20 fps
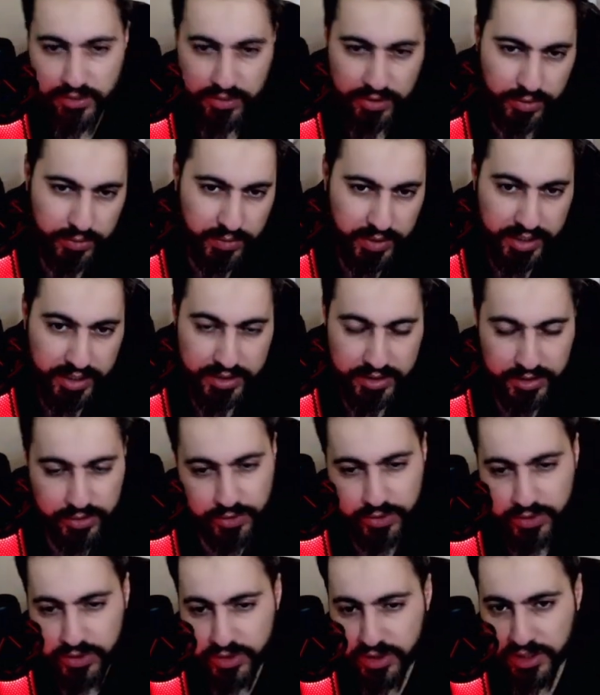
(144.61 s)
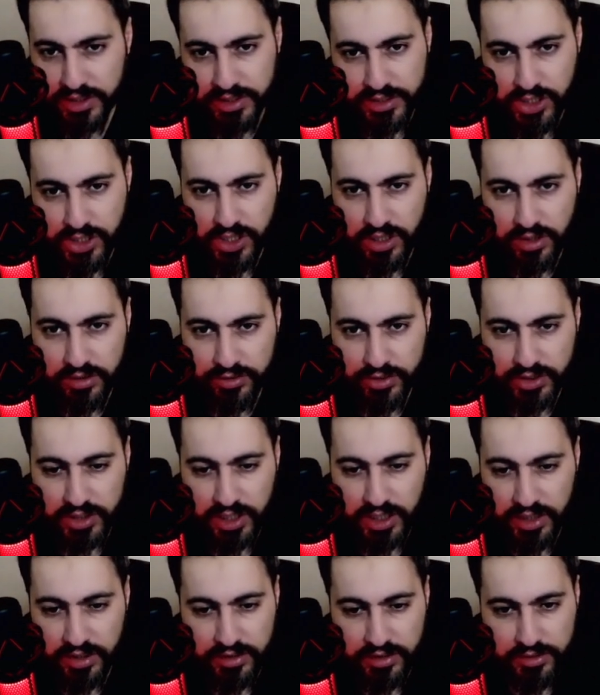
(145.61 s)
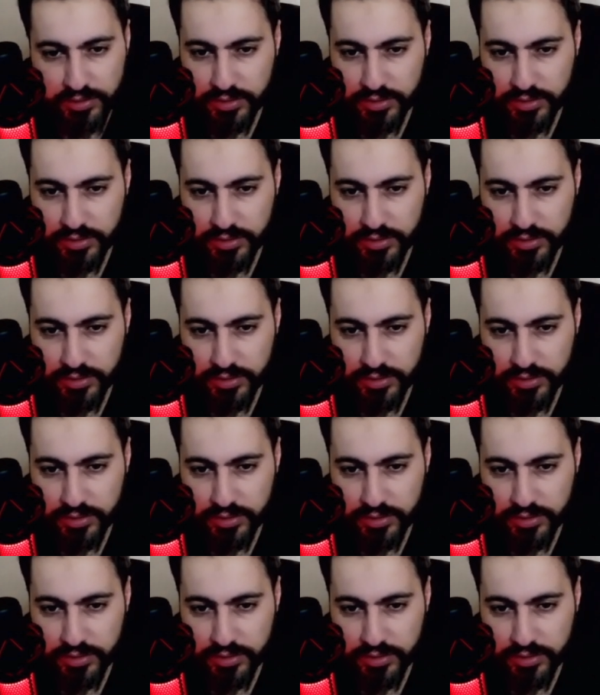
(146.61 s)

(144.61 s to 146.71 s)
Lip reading: oh, why did you trade a shield for health?